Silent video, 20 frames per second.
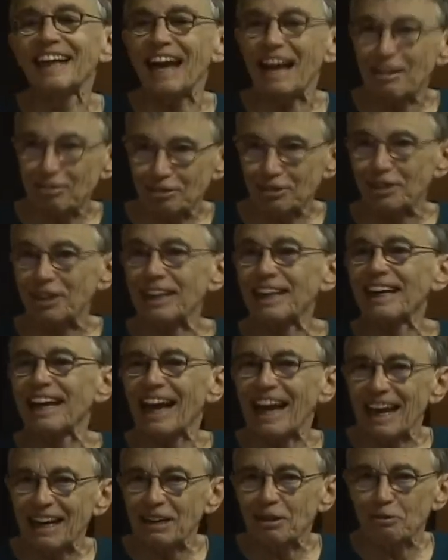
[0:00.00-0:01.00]
ever,
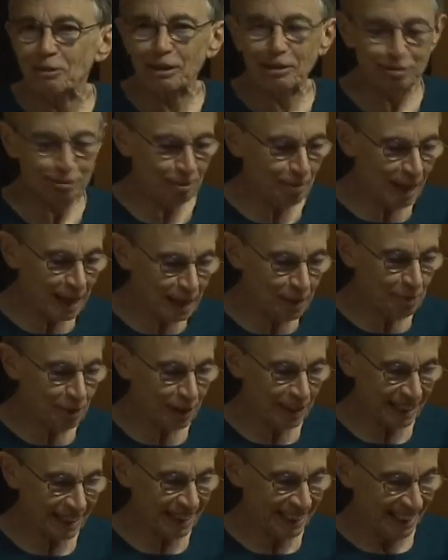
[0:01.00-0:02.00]
anywhere from
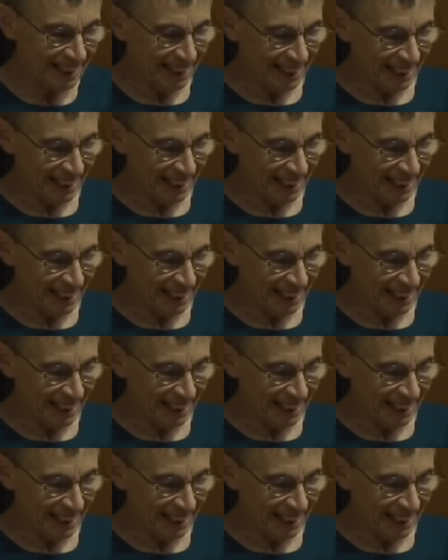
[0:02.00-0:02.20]
anybody.